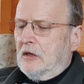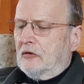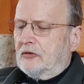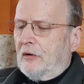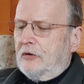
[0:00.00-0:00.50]

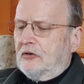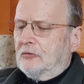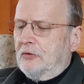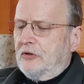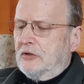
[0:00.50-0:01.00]
So it is
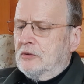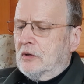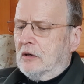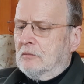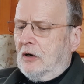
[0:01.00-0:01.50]
with you,
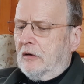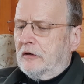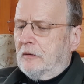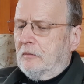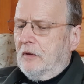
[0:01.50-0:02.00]
O
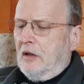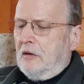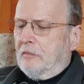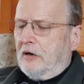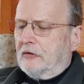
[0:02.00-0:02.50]
Mara.
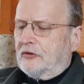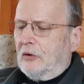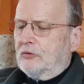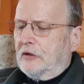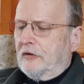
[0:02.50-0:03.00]
By
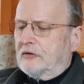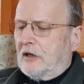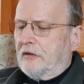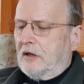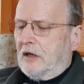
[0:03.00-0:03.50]
assaulting the
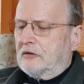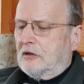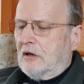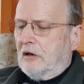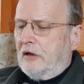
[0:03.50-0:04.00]

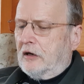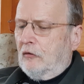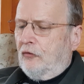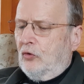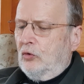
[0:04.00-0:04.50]
Tathagata, like a
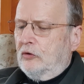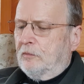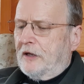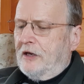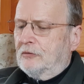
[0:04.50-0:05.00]
fool who
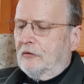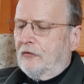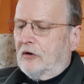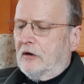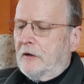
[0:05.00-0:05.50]
plays with
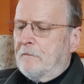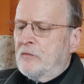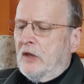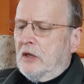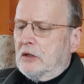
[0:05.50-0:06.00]
fire,
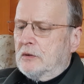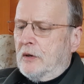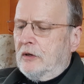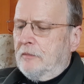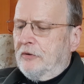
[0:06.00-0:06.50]
you
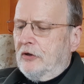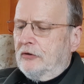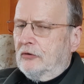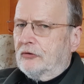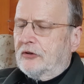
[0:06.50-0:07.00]
only burn
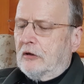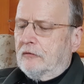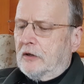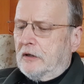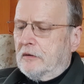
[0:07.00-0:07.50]
yourself
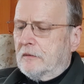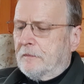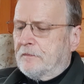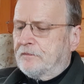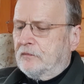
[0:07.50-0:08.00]
alone.
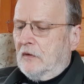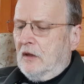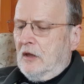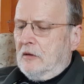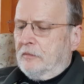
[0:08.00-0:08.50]

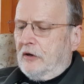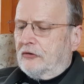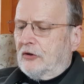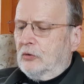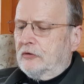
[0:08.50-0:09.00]
By
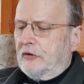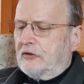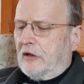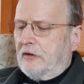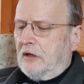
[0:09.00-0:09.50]
assaulting the
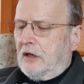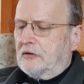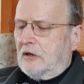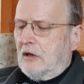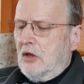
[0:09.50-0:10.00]

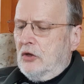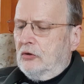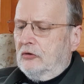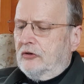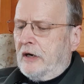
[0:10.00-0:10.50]
Tathagata,
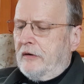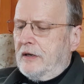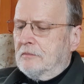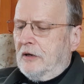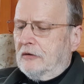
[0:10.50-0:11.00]
you
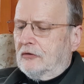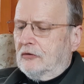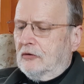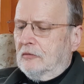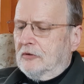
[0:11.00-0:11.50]
generate much
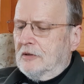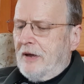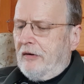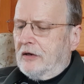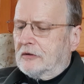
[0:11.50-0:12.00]

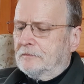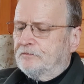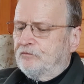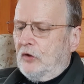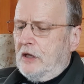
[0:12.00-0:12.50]
demerit.
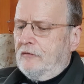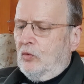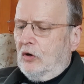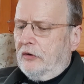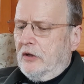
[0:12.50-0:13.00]
Evil
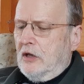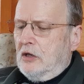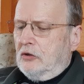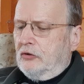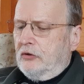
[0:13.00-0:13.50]
one,
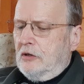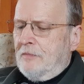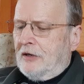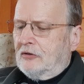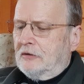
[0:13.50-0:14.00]
do you
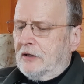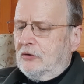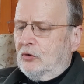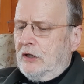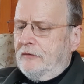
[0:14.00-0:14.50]
imagine that
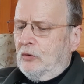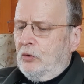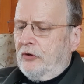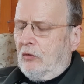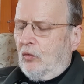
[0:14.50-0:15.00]
your evil will
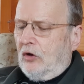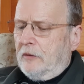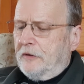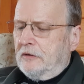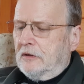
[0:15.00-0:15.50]
not
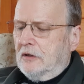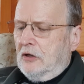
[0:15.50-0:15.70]
ripen?